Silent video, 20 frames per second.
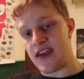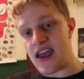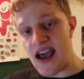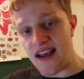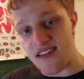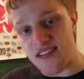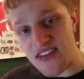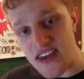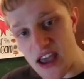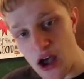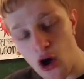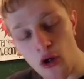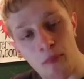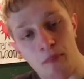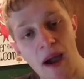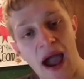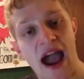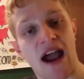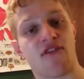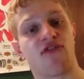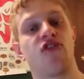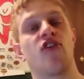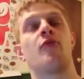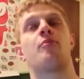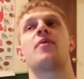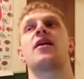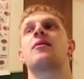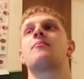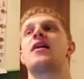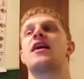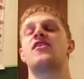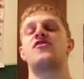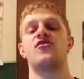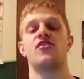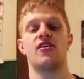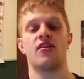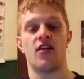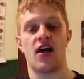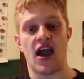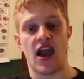Yes, the old backflipping. Make
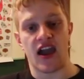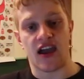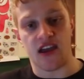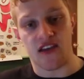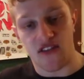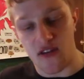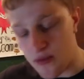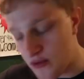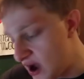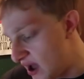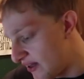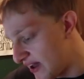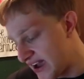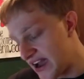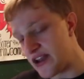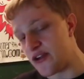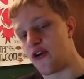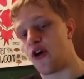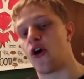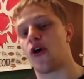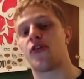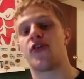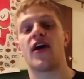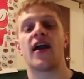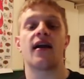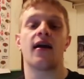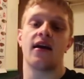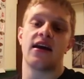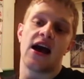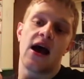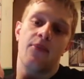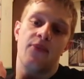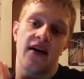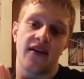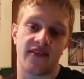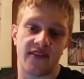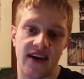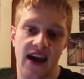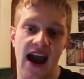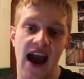sure you like and subscribe. Like I do the whole thing. Yep,
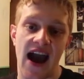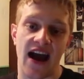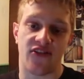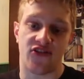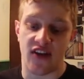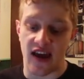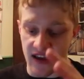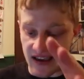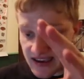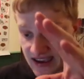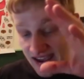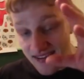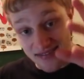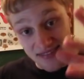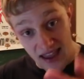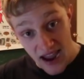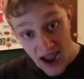that's cash. Get